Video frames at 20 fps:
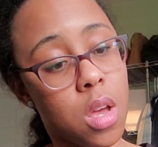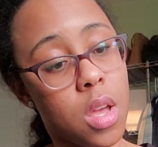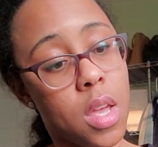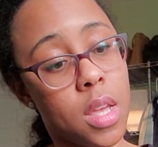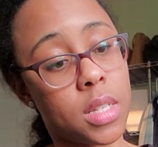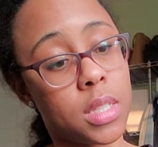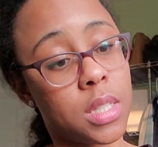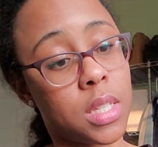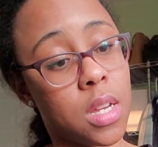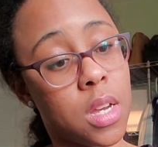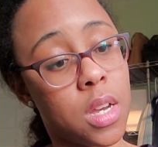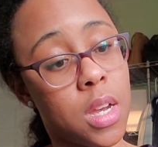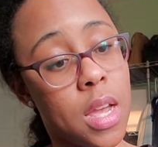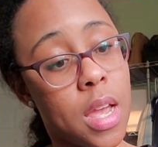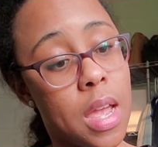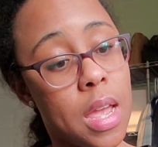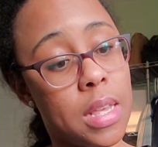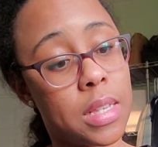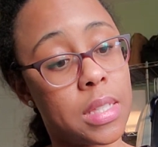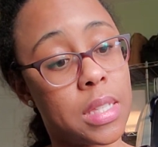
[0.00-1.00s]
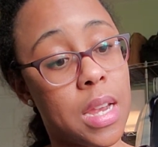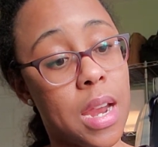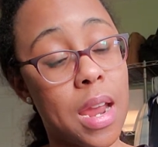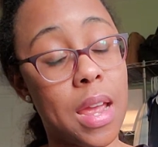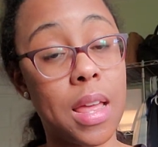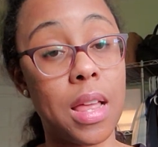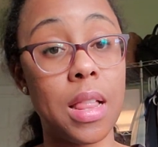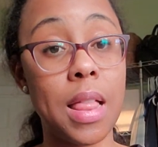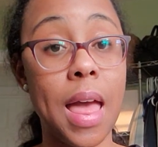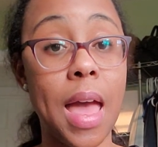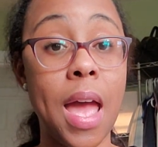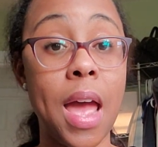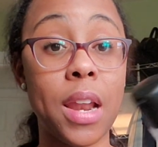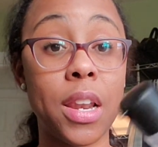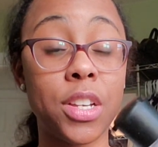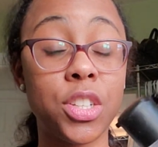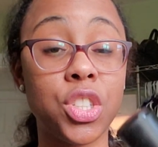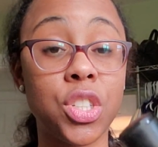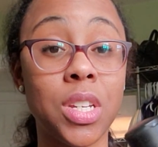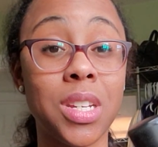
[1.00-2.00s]
It's a
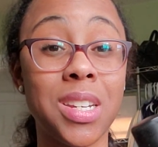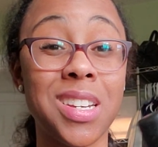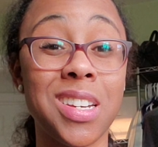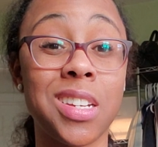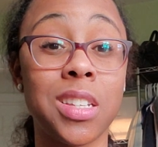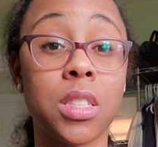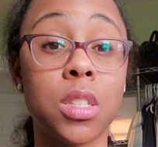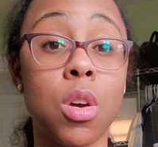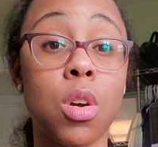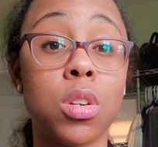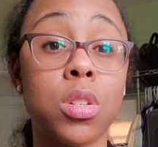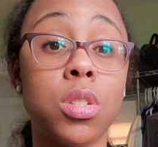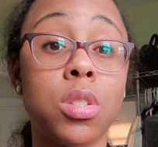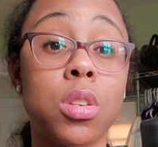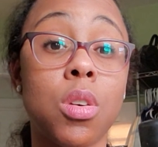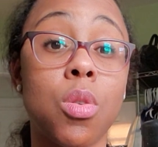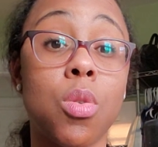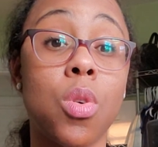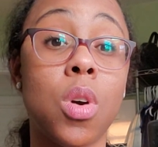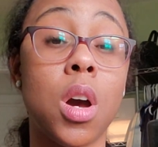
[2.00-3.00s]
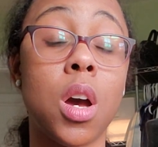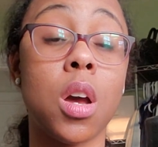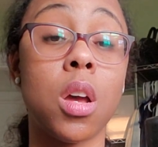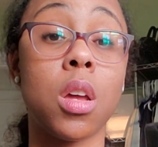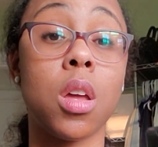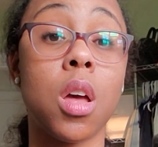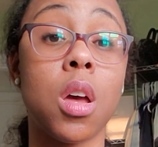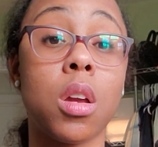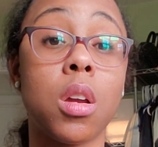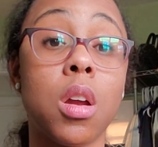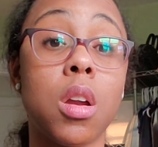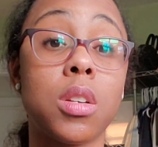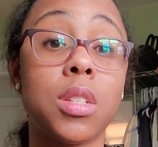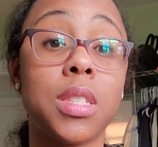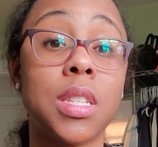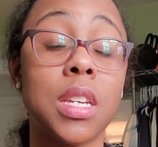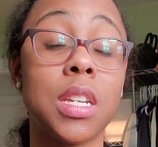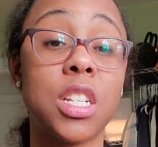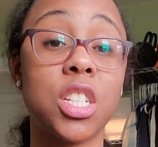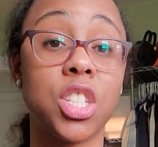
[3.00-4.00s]
allergen, and it's also a
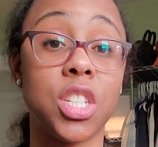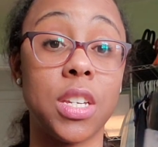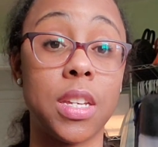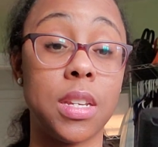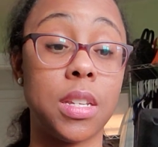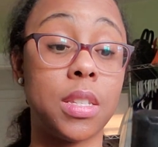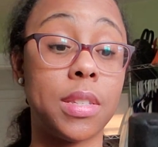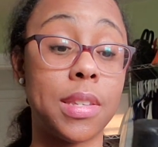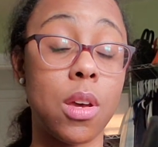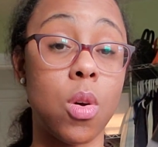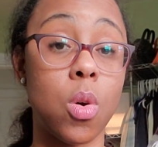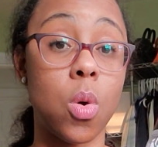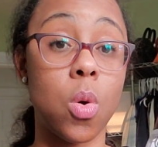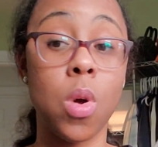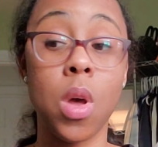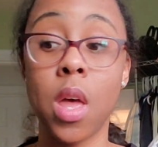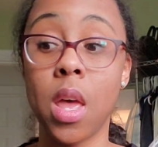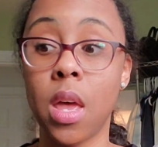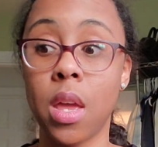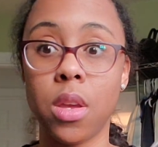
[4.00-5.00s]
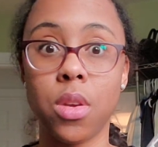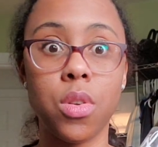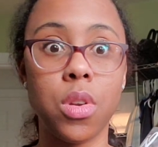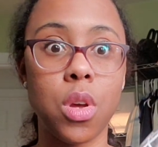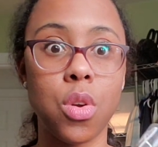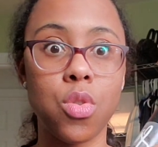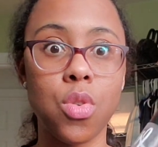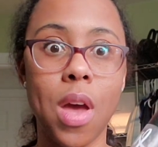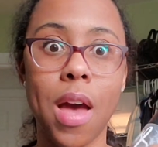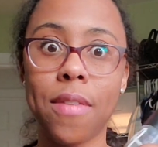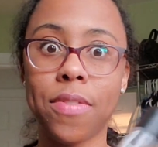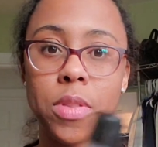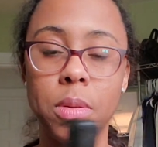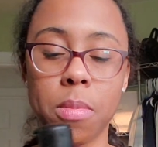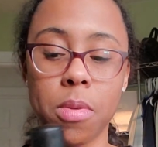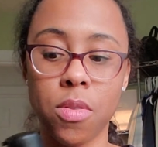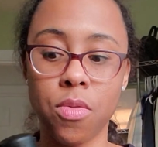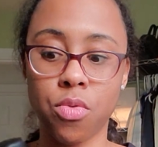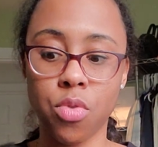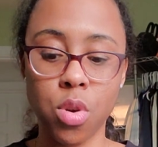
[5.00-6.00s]
carcinogen. So, you know, you have to
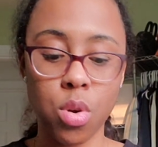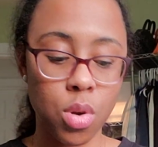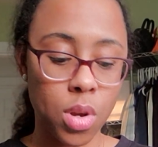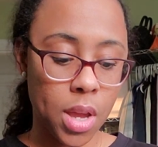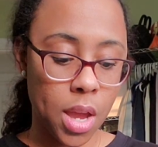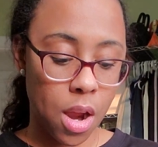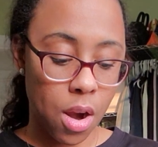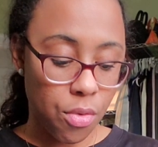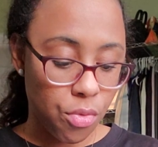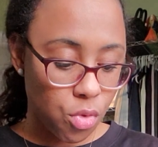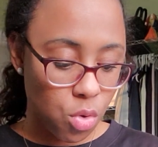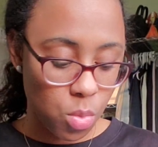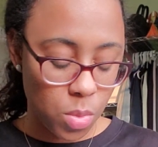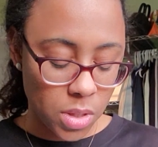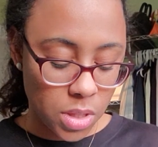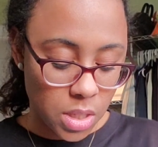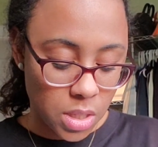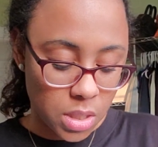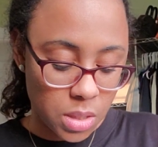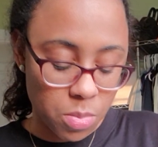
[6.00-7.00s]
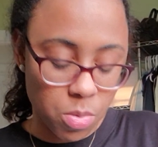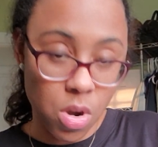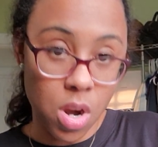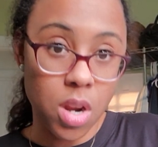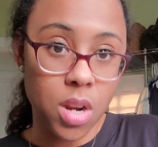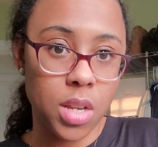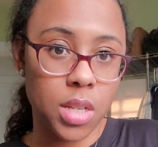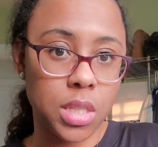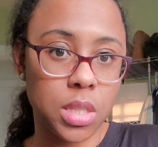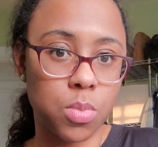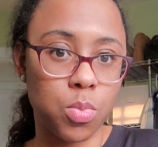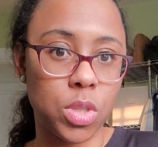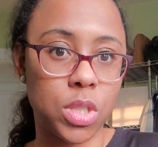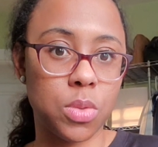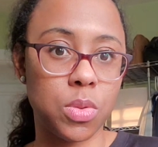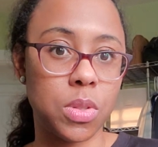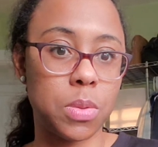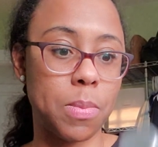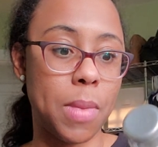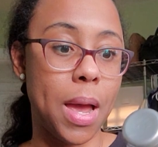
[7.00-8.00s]
be real careful with these products,
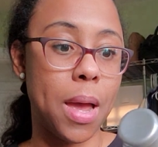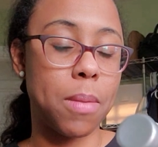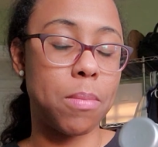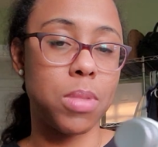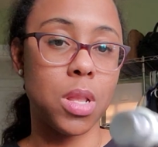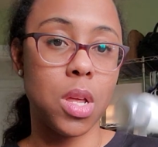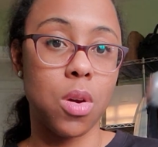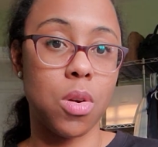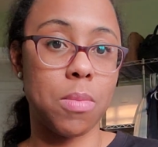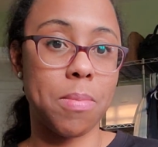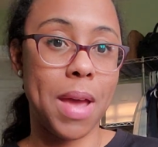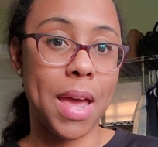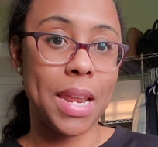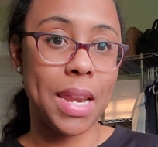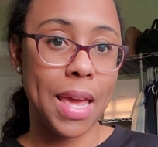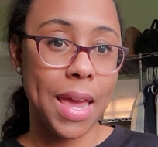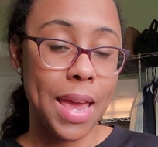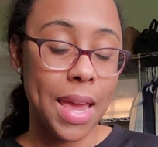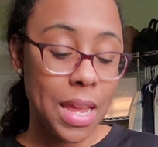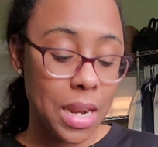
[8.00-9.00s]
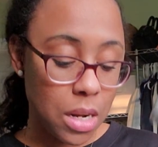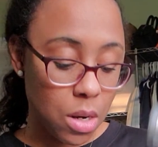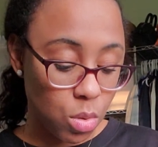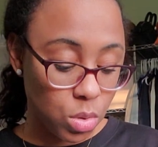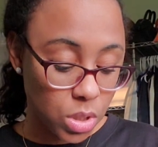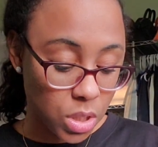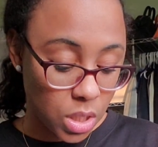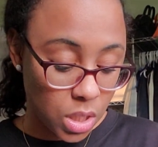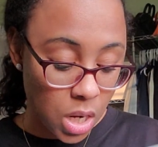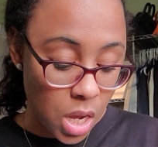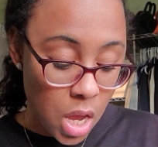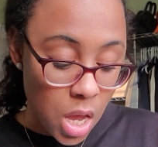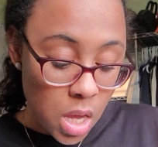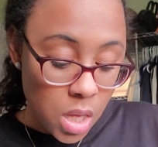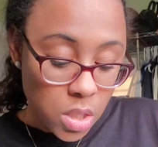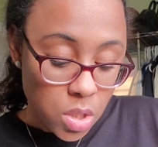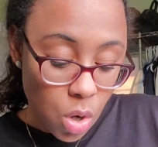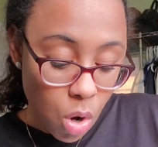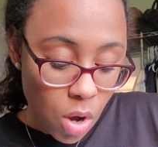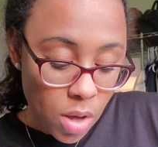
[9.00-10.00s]
which was mind-blowing. My hand lotion.
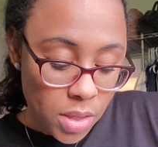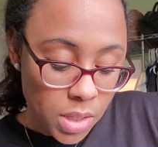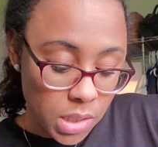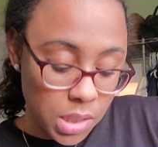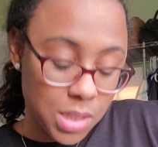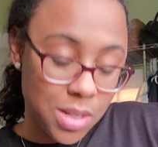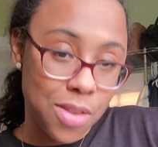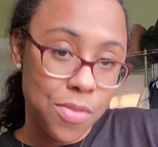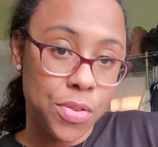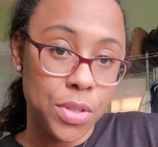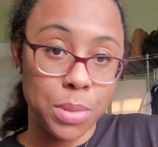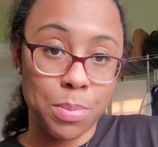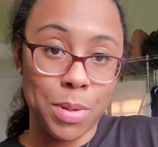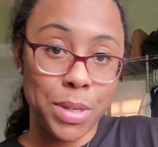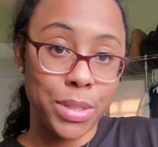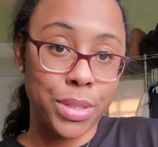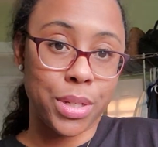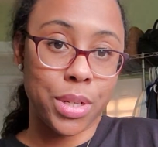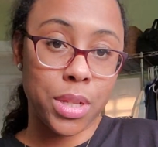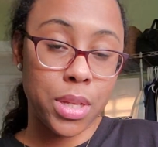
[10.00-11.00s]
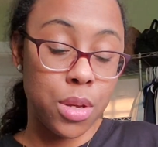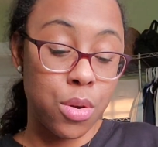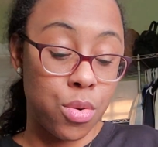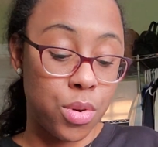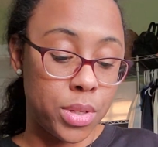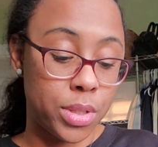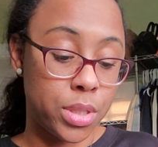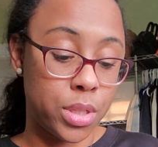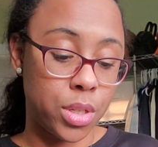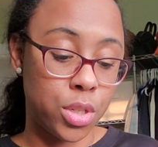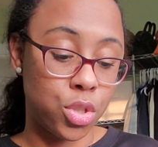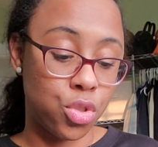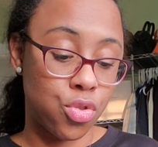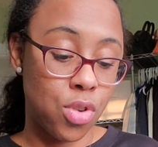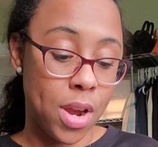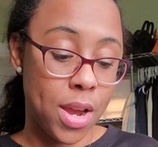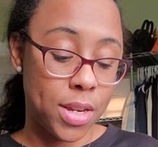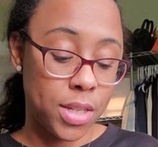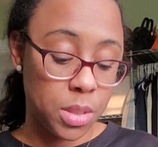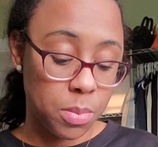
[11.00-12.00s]
So all this stuff is basically going to the
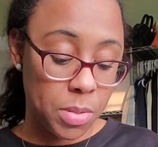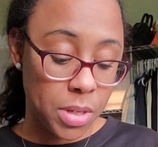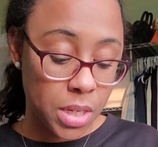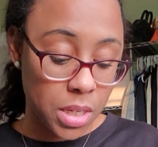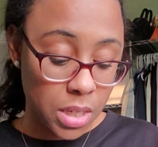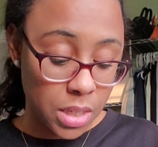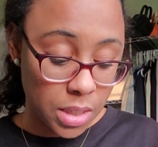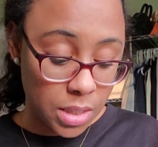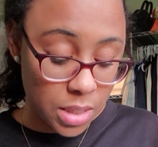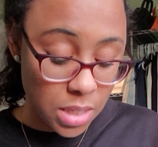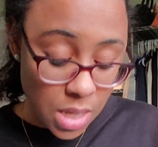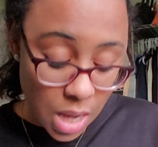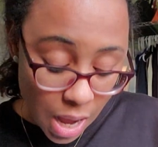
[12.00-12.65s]
trash because